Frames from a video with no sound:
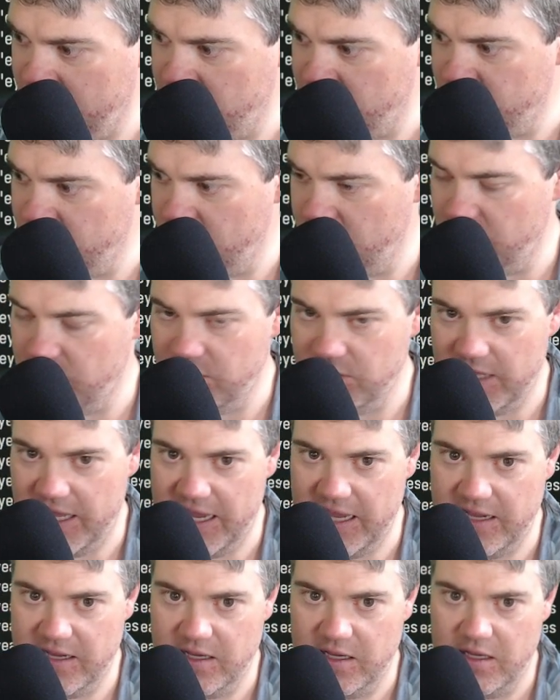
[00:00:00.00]
true,
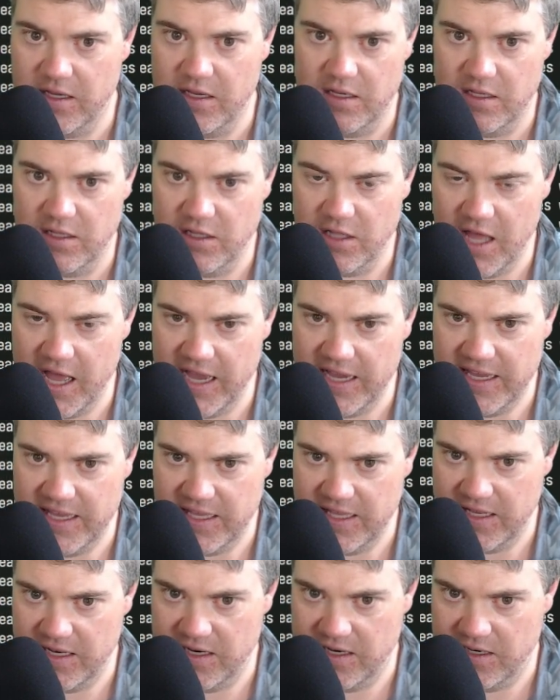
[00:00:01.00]
like
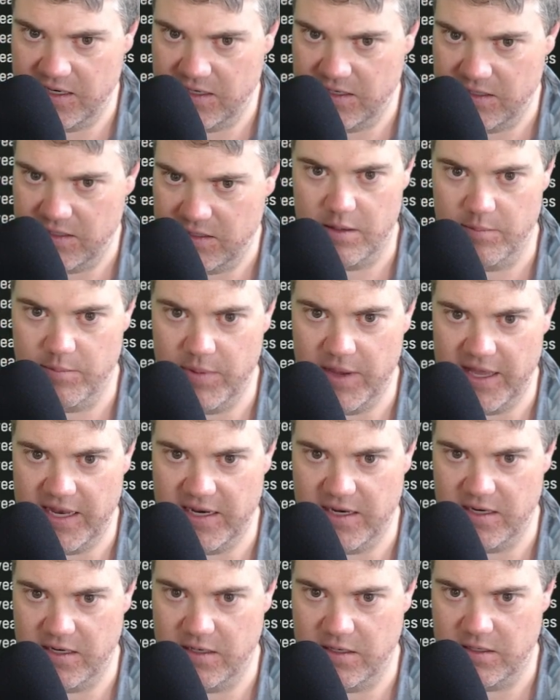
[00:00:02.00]
login
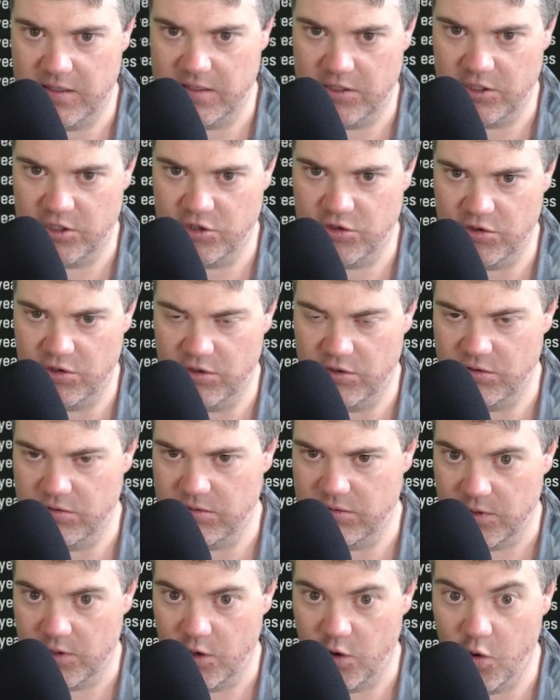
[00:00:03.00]
button true,
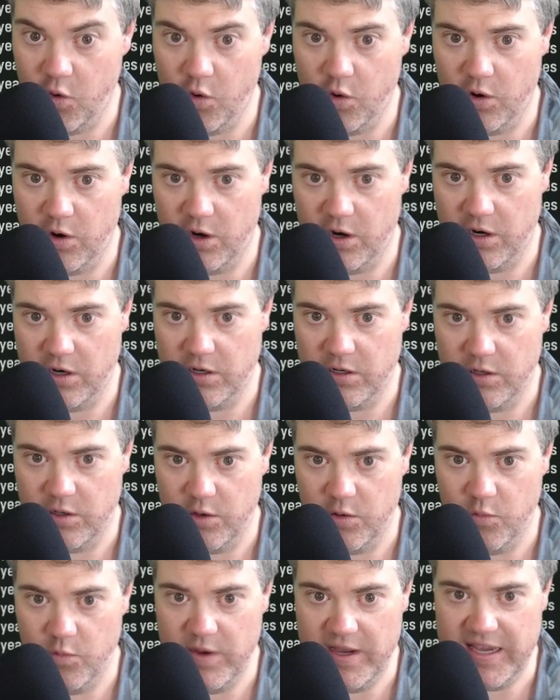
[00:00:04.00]
or
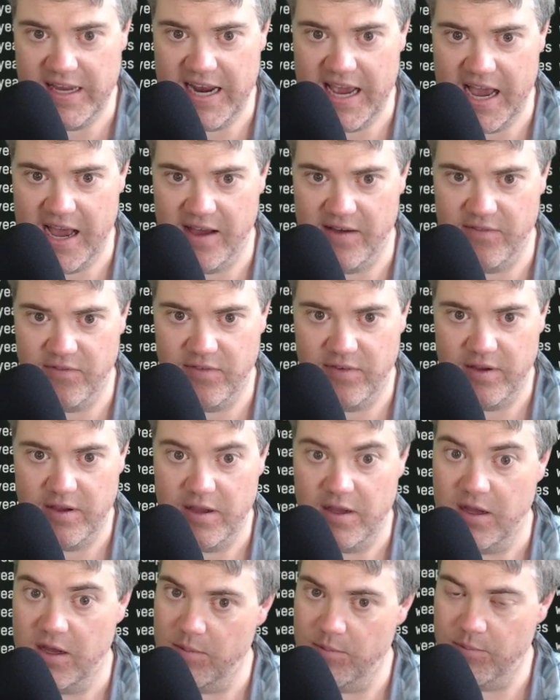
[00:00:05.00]
we can have
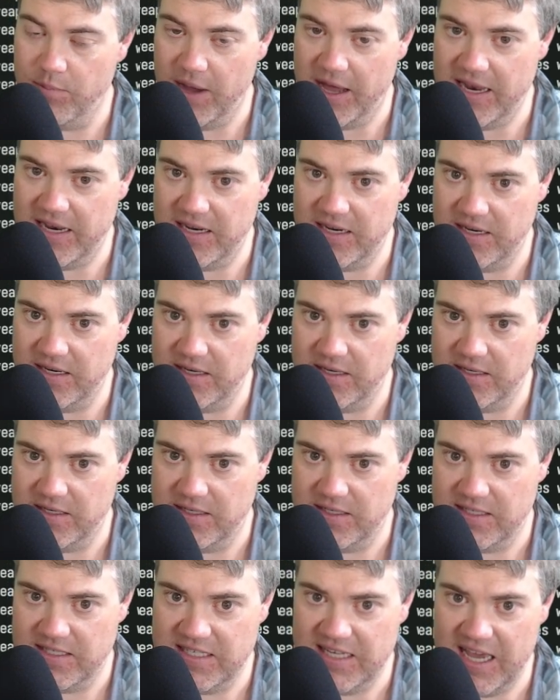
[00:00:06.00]
button
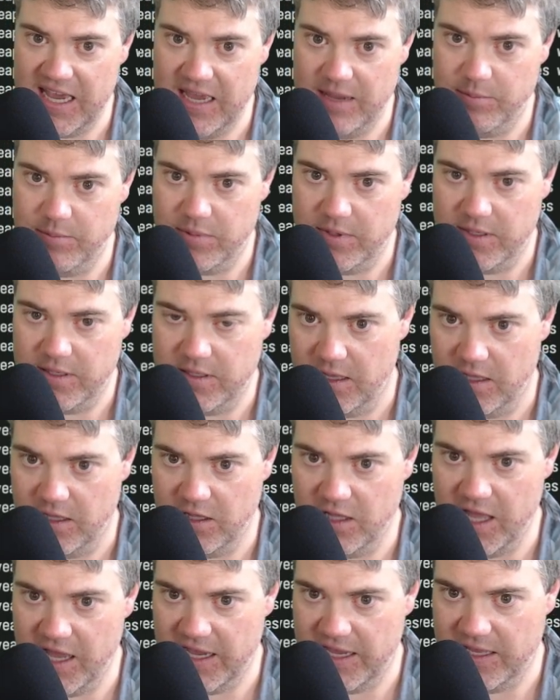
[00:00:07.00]
type
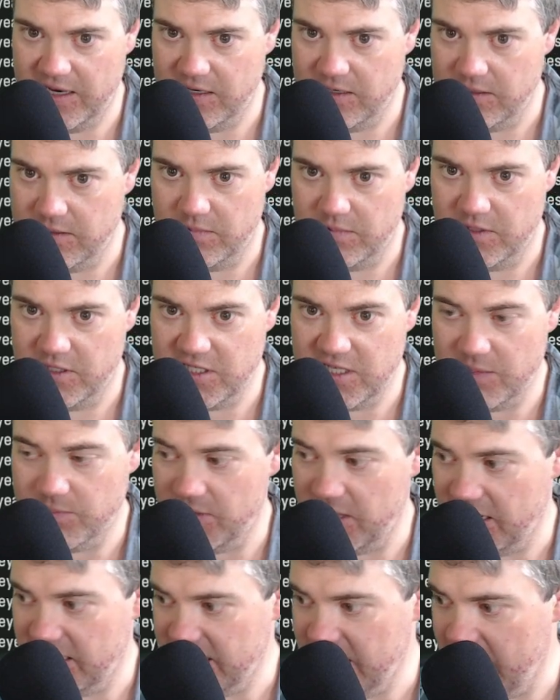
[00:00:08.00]
login,
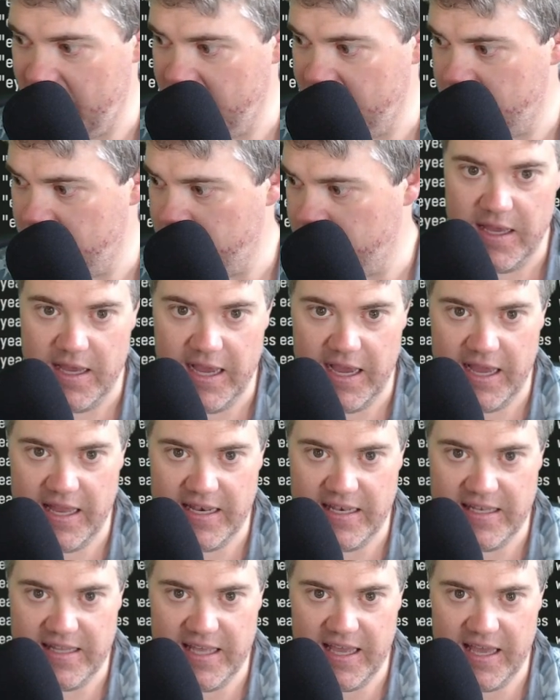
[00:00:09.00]
something like that.
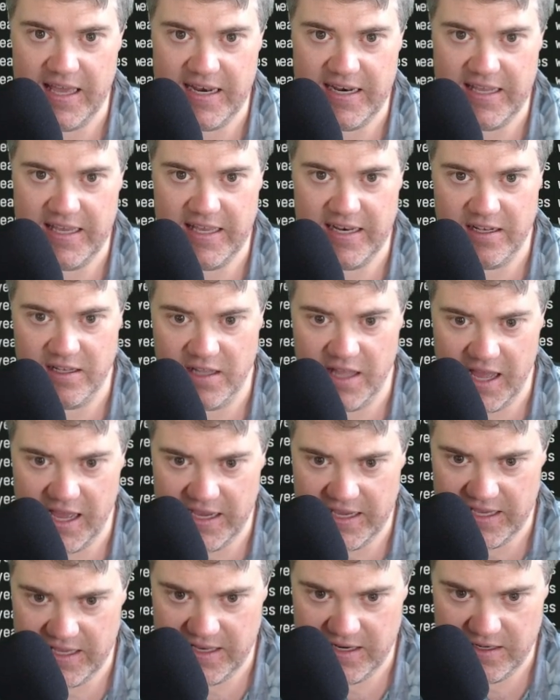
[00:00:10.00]
And then in
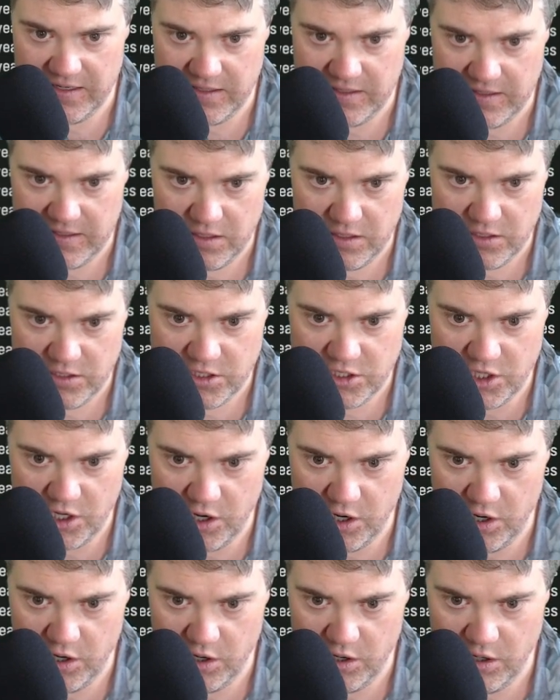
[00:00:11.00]
login,
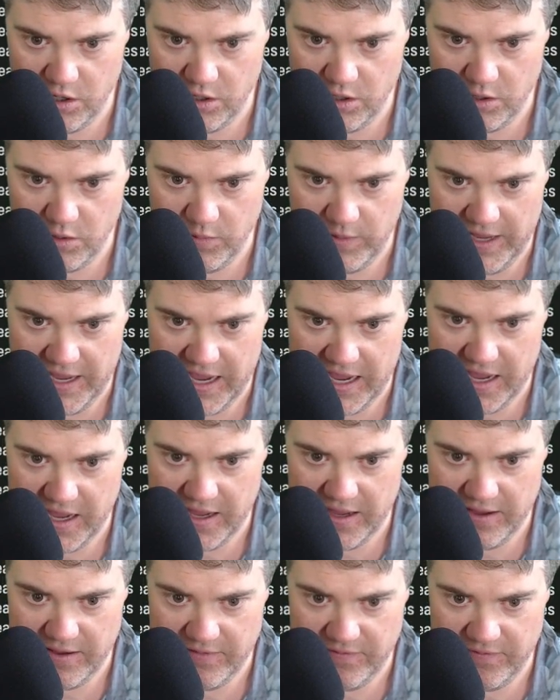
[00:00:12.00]
so we
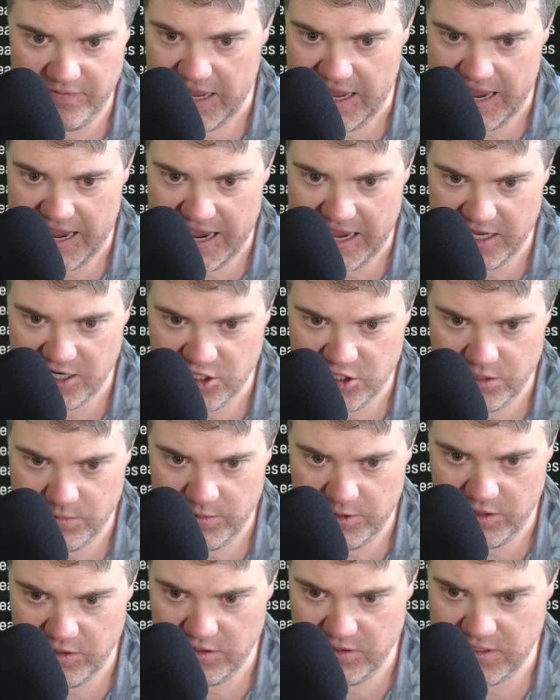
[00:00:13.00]
have
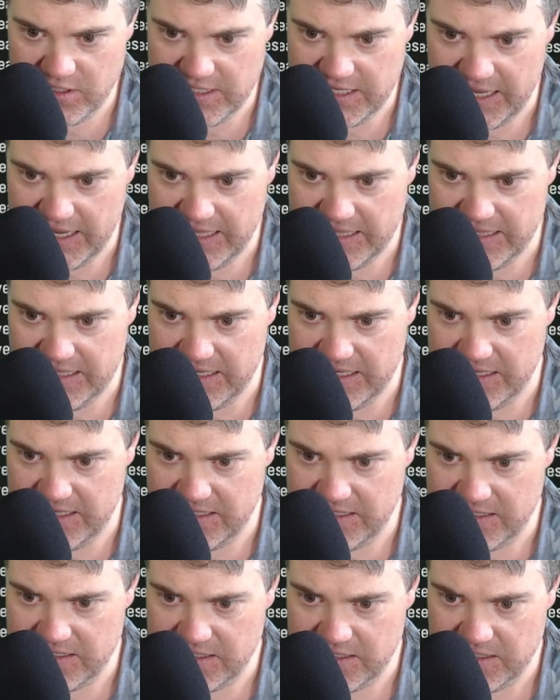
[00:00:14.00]
attributes like
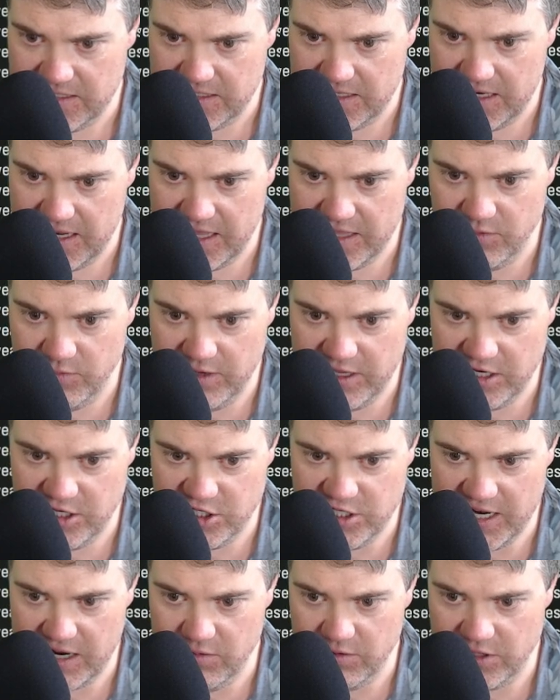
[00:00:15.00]
this, and then we can
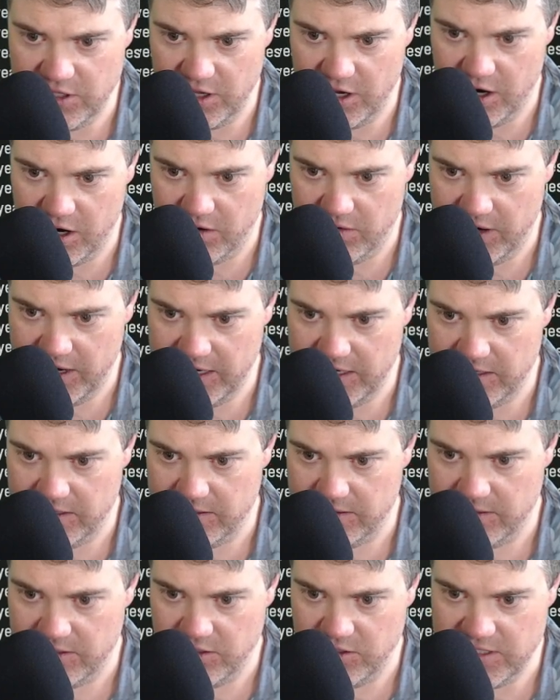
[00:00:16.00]
check what they are, right?
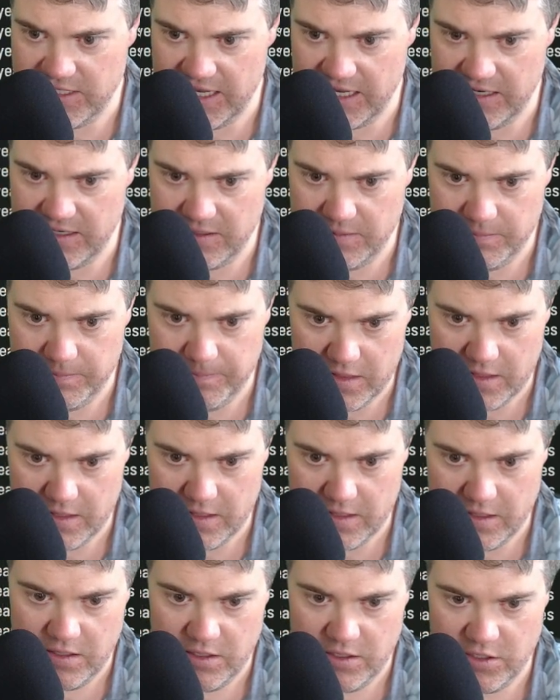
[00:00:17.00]
You said?
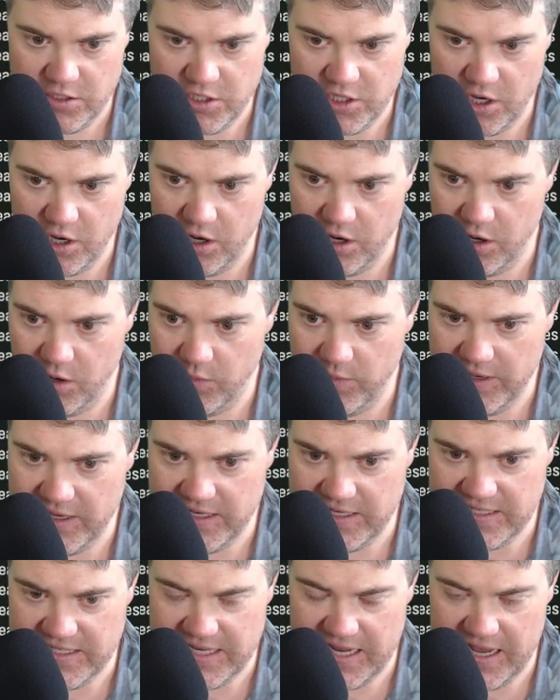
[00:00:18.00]
So we
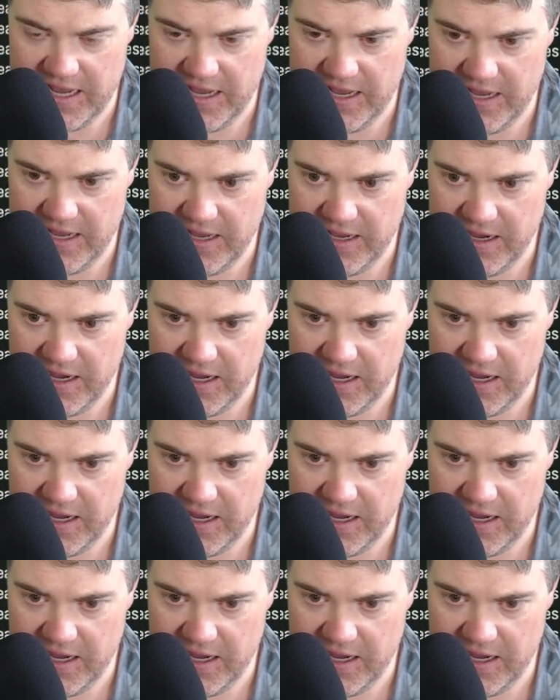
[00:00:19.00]
can say